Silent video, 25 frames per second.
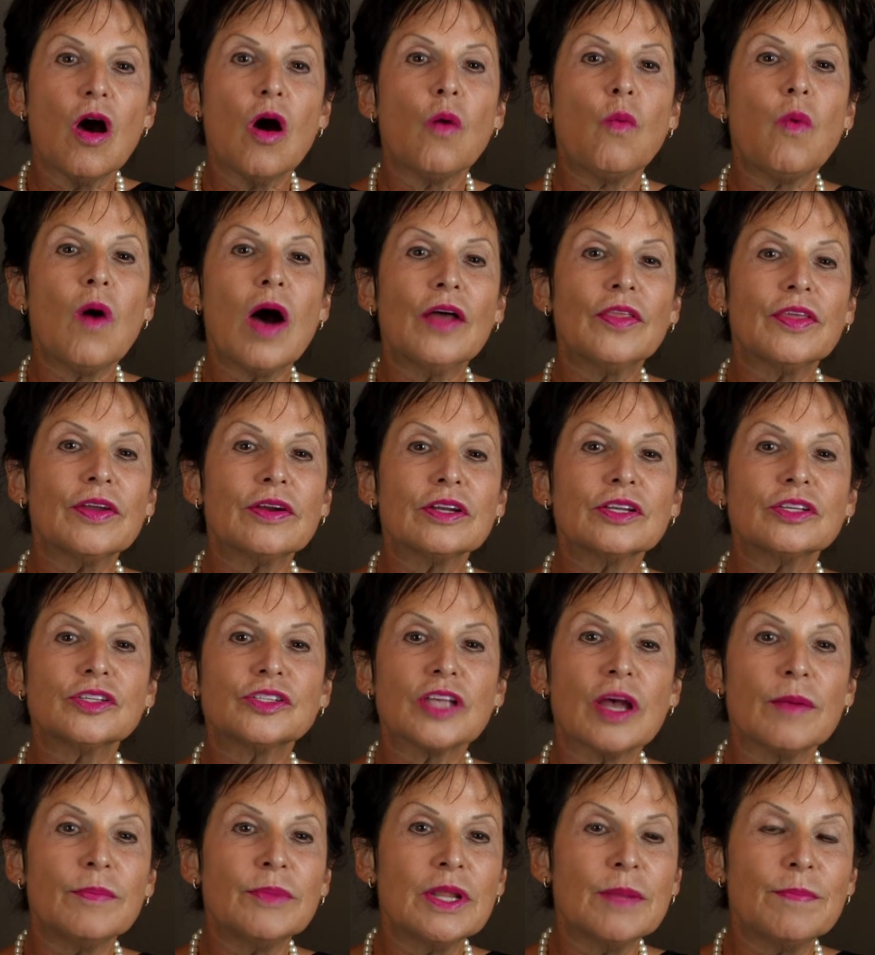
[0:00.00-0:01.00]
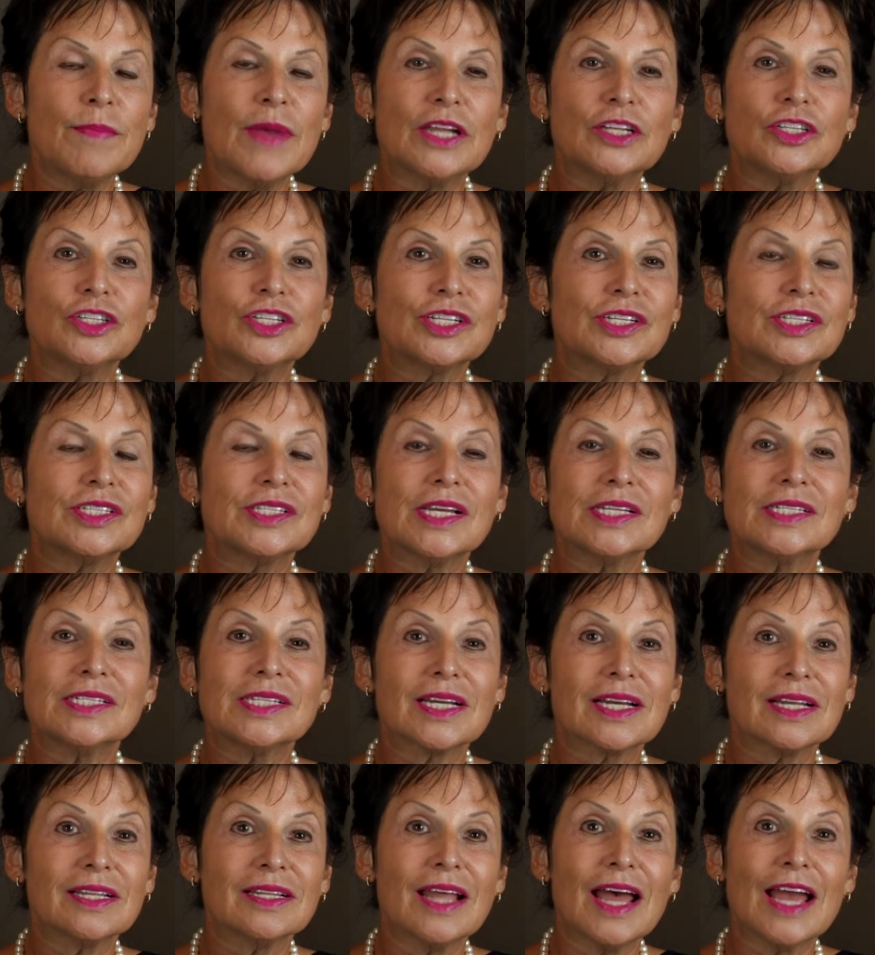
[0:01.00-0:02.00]
While there are some dementias that
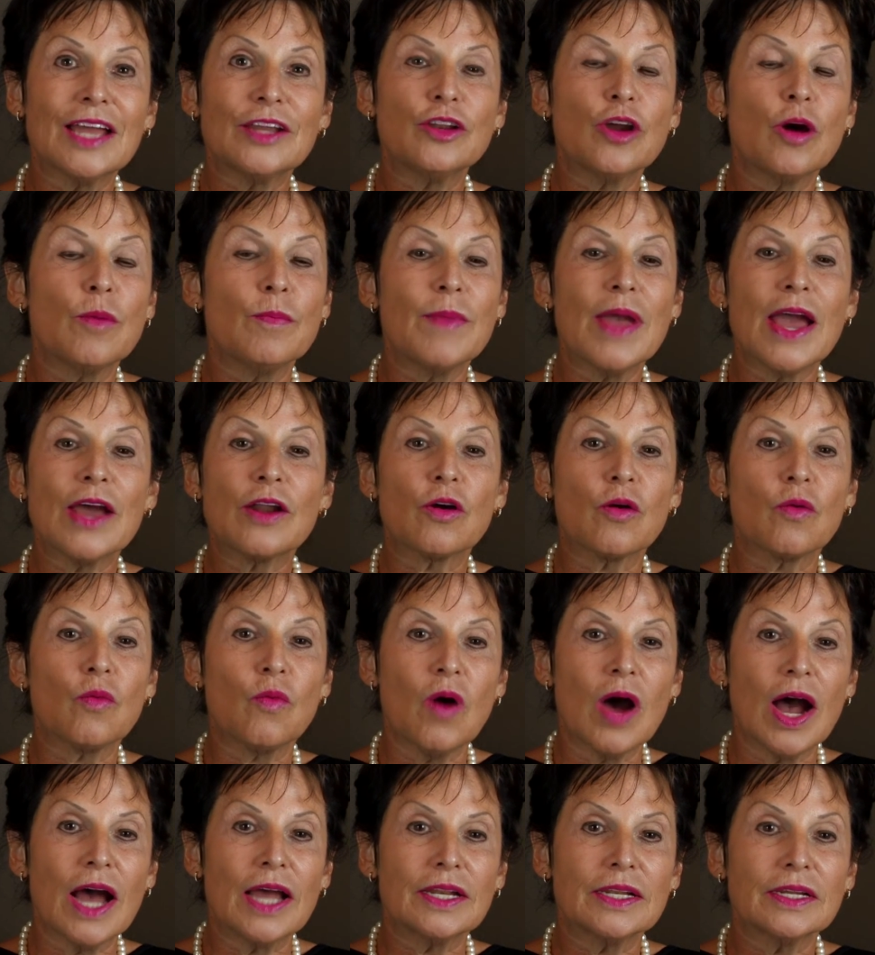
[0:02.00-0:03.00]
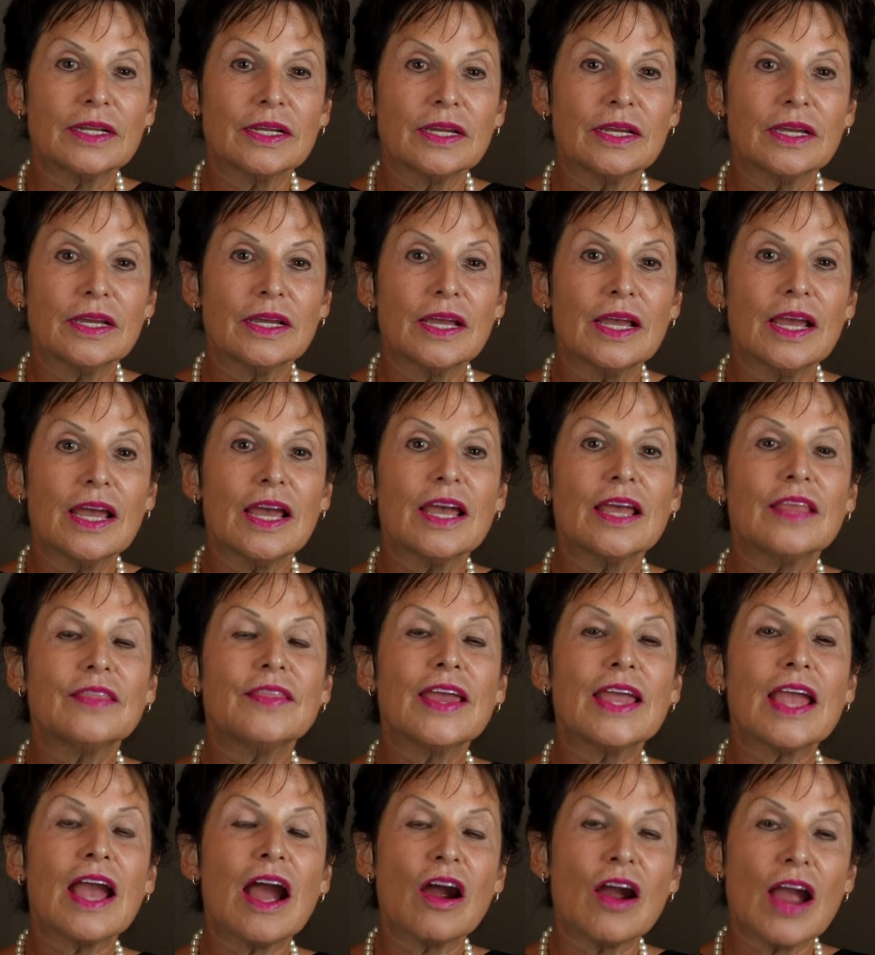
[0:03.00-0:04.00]
decline no matter what,
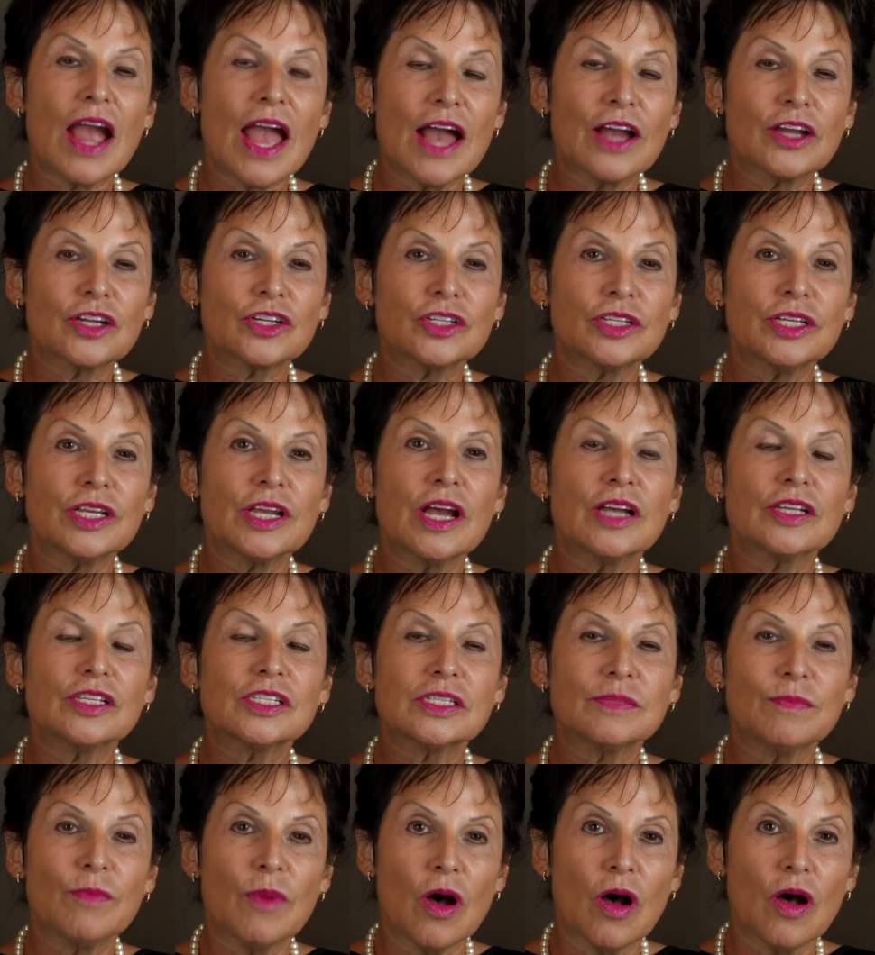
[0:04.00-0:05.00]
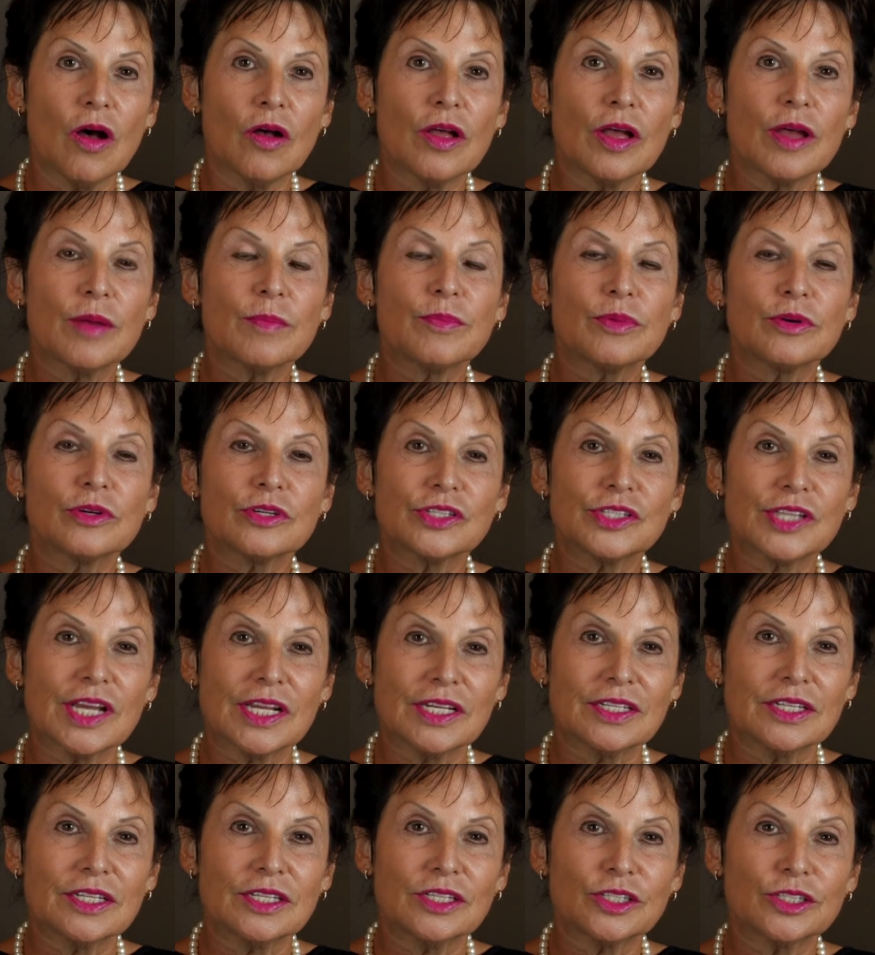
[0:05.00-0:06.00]
they are actually a small
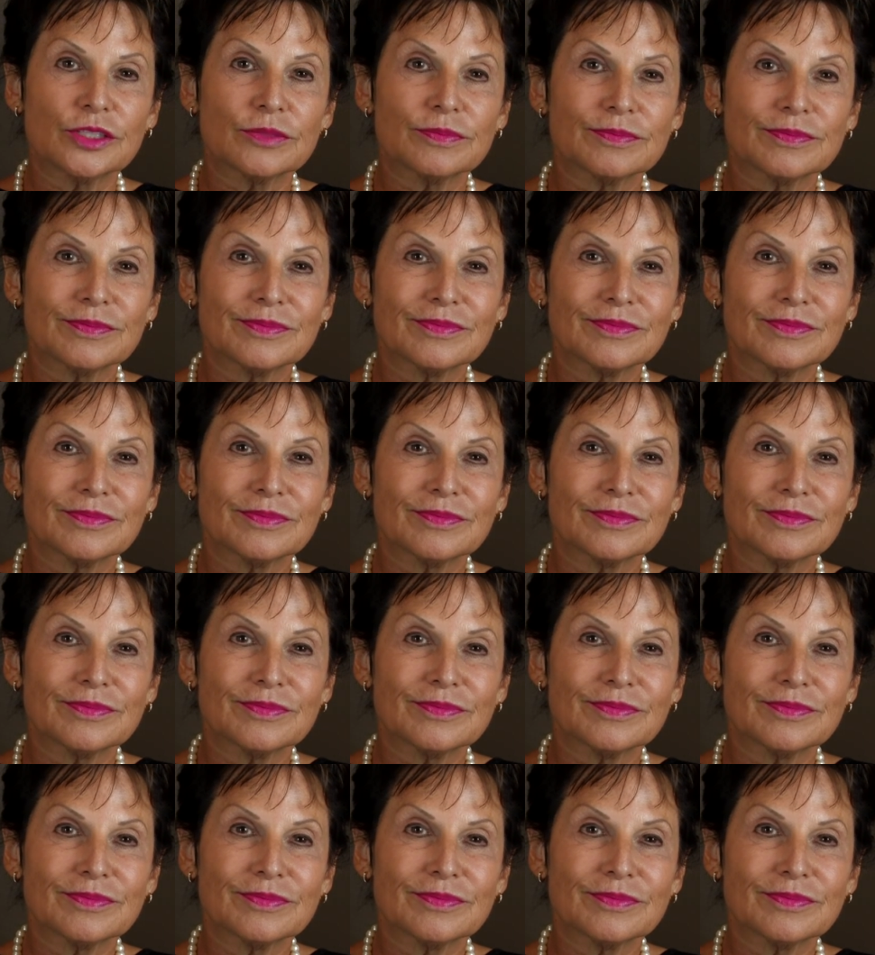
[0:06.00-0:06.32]
percentage.